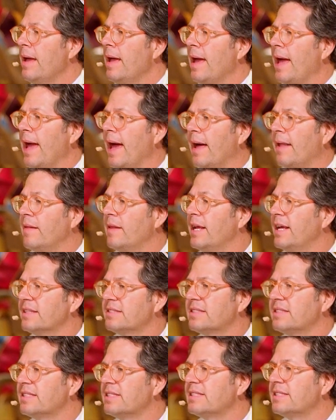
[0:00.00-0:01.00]
And
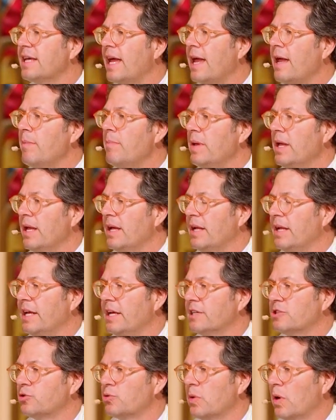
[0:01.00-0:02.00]
it's the same in
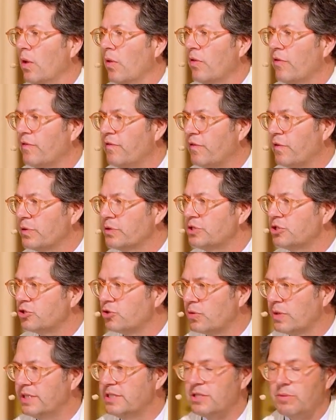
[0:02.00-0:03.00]
Israel. The first
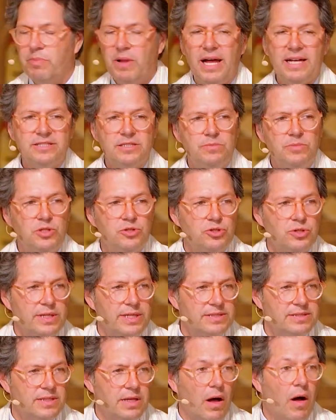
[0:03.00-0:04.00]
tree to blossom usually
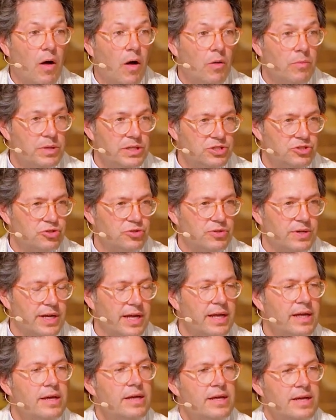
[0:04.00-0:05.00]
is the almond tree.
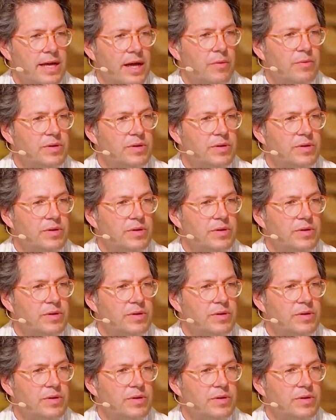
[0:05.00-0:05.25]
And we